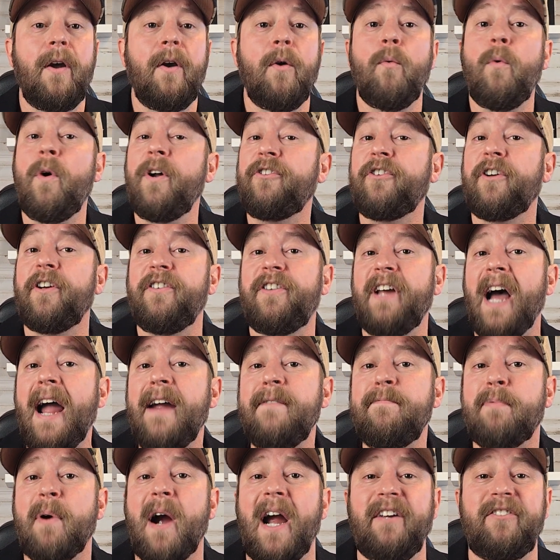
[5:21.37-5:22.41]
which could drive
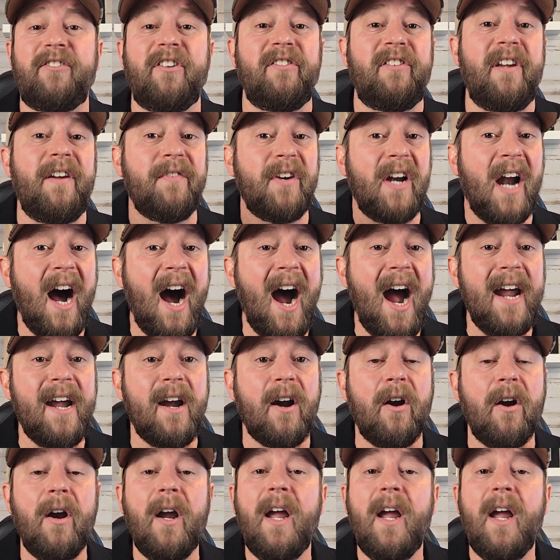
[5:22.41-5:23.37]
prices even higher